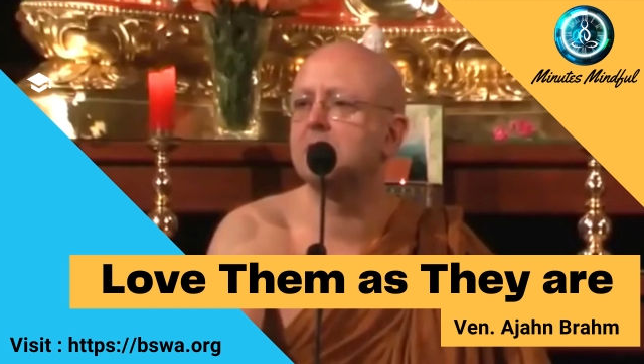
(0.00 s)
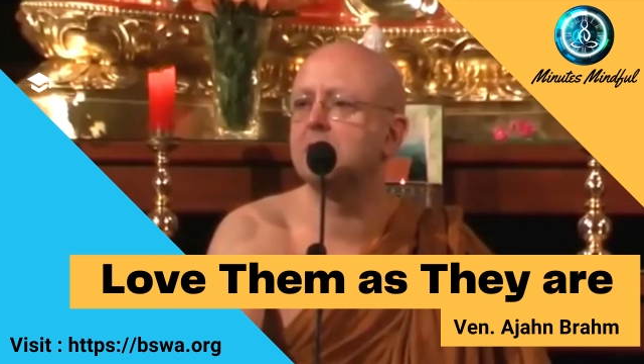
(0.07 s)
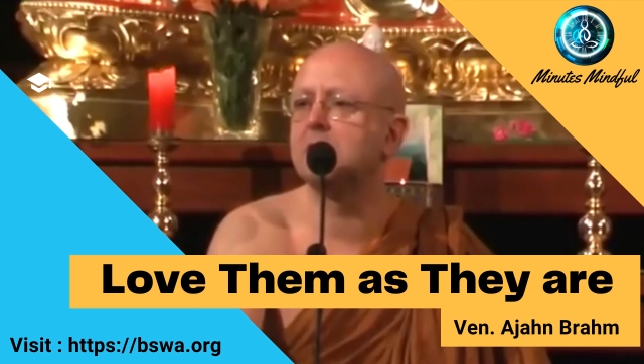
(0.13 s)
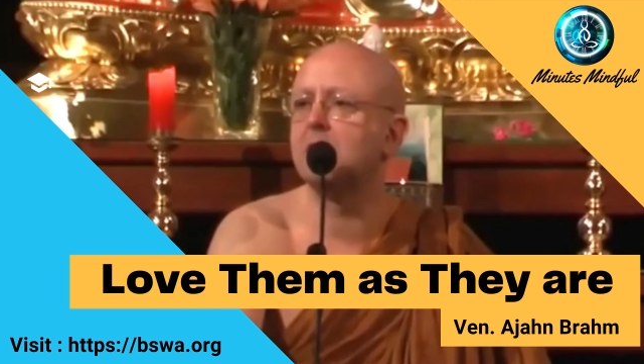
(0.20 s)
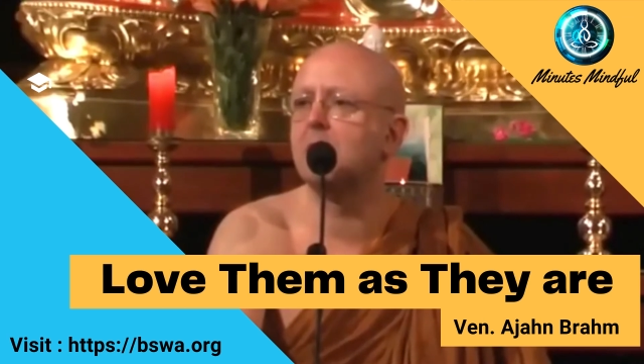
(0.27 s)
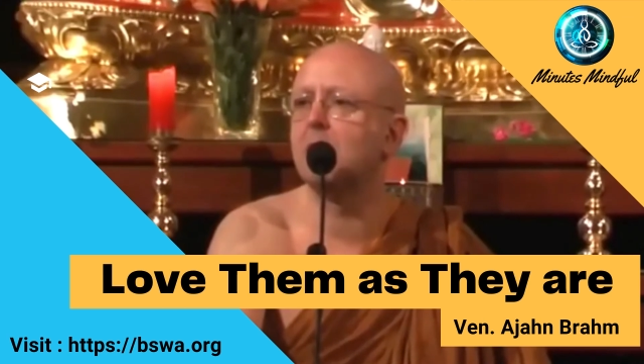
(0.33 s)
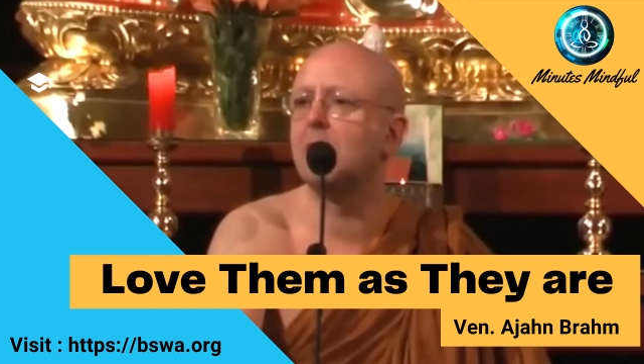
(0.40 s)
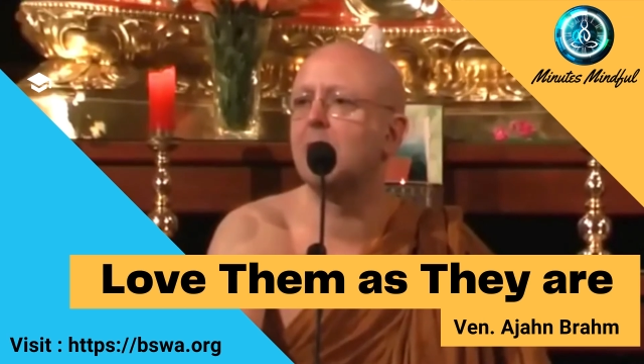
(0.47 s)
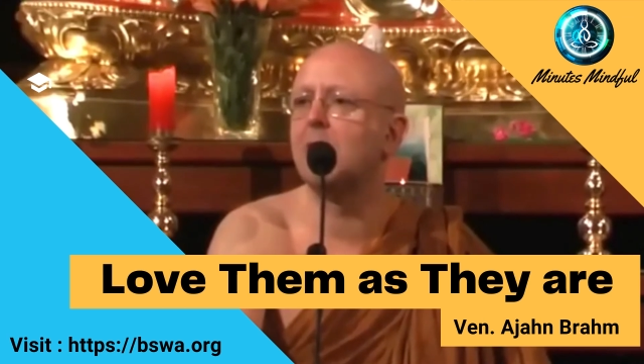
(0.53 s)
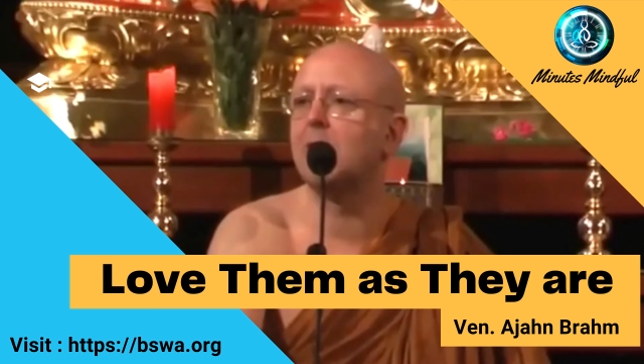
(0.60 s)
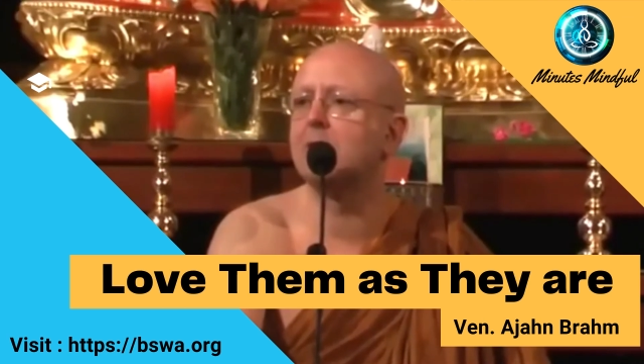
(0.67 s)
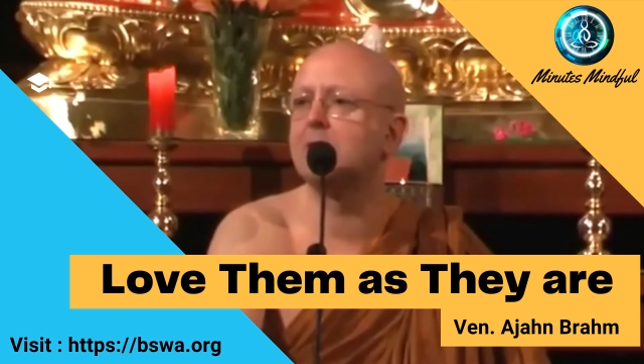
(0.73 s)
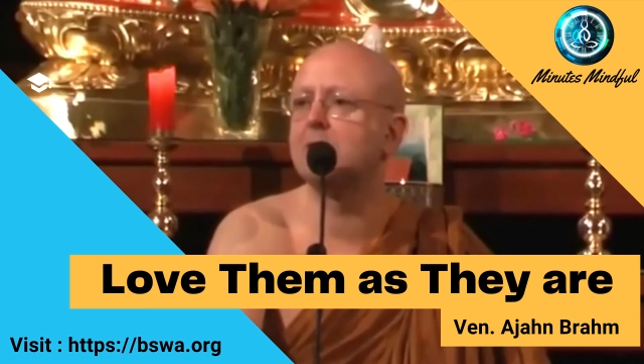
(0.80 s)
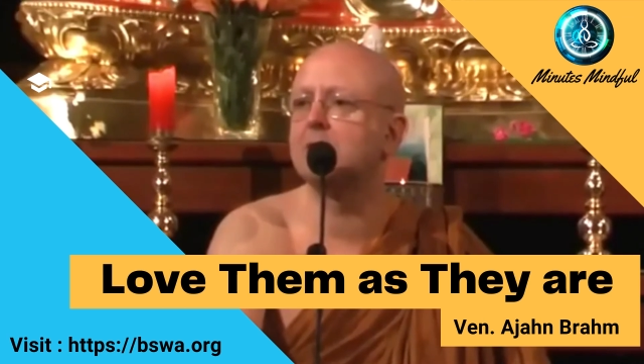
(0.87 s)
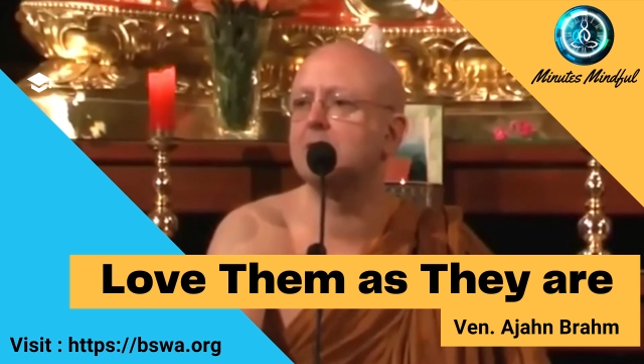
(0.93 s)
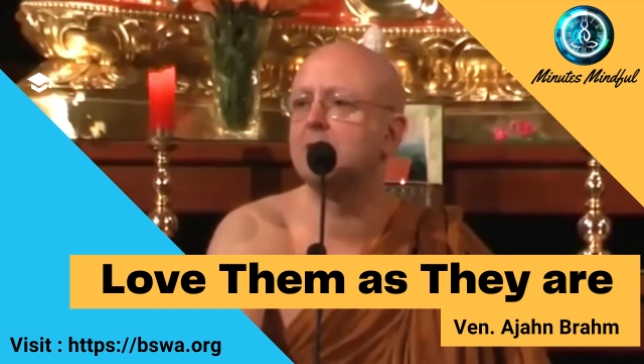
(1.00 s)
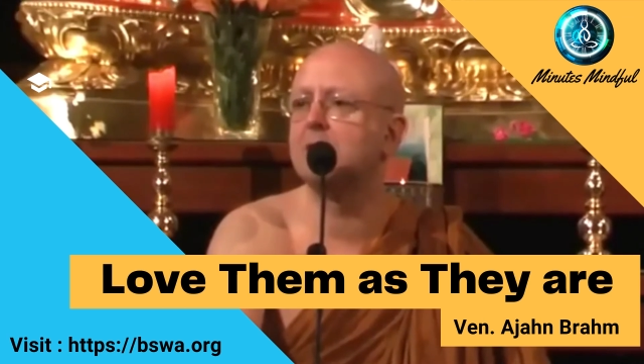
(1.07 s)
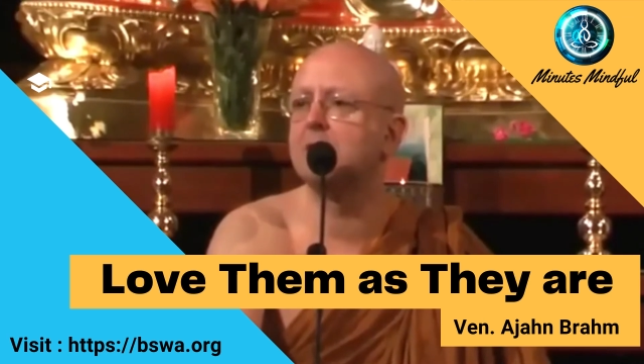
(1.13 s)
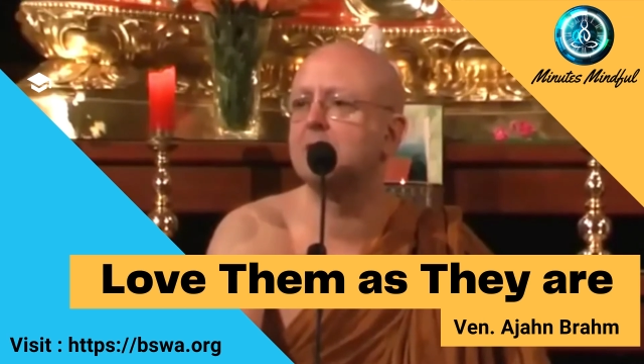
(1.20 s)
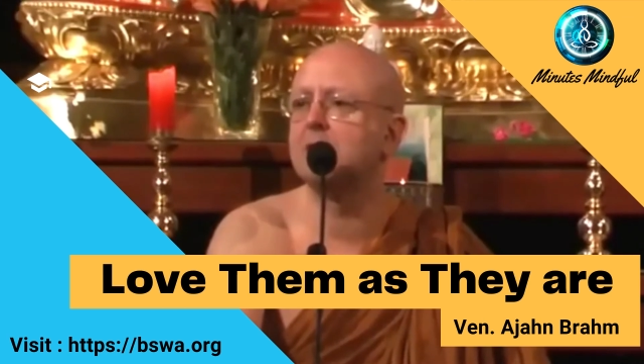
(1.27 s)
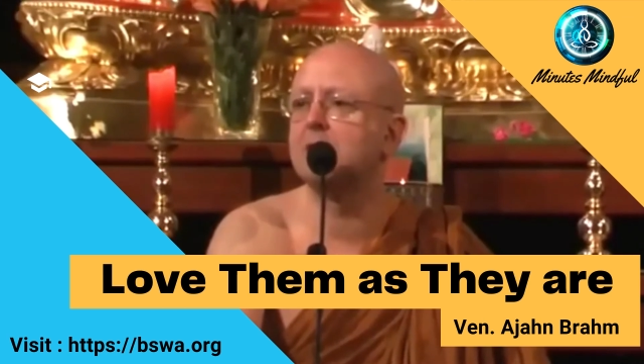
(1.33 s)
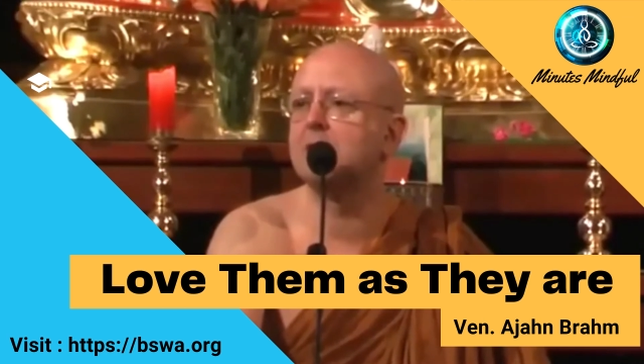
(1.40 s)
don't know how long she's going
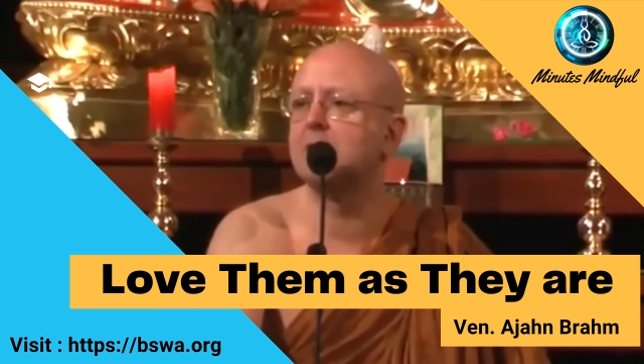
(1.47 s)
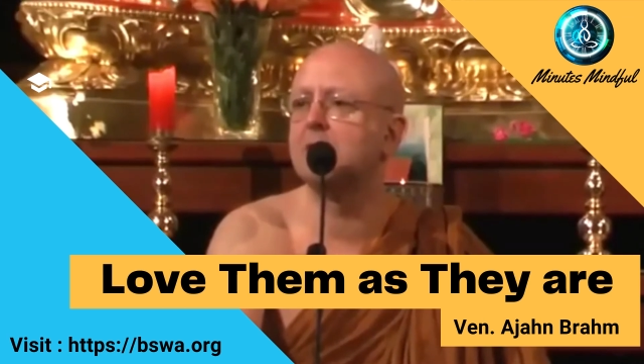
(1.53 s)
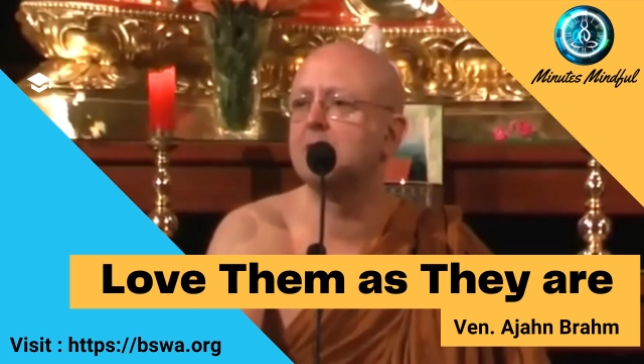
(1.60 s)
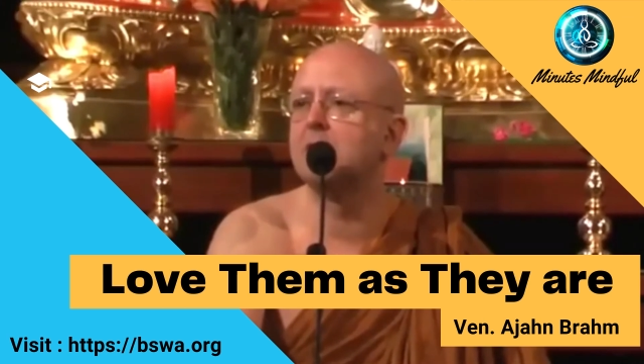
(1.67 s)
to live.